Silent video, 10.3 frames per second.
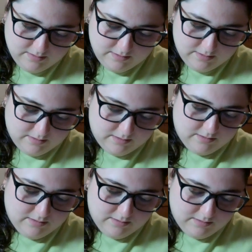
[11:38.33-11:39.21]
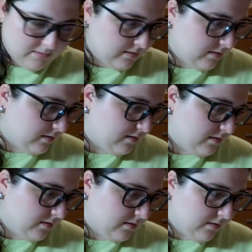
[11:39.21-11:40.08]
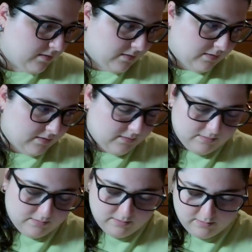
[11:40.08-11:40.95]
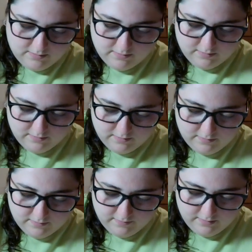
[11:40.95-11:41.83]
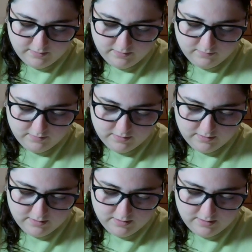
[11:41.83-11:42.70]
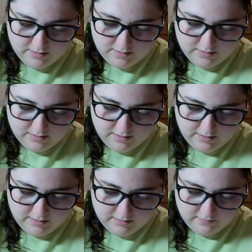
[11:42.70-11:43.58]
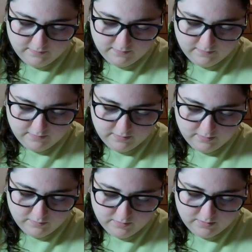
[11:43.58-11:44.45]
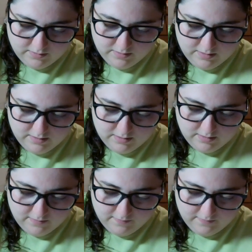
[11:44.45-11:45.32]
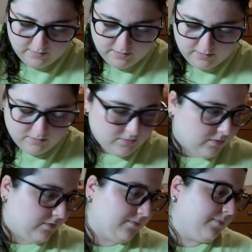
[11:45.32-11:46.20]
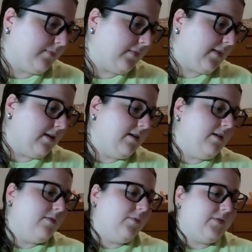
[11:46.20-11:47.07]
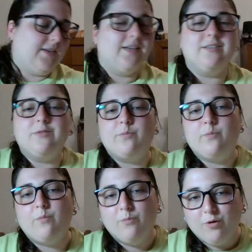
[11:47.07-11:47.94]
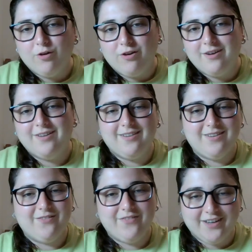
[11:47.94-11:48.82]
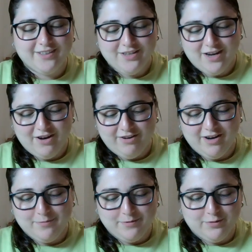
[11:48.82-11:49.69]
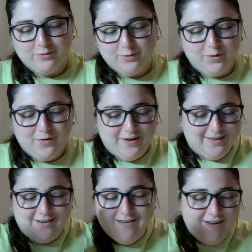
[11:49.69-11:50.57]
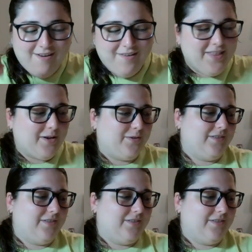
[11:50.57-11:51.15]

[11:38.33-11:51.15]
duck. Okay, says v1, negative v1, and v2. It's again more vector diagrams and drawing and all that good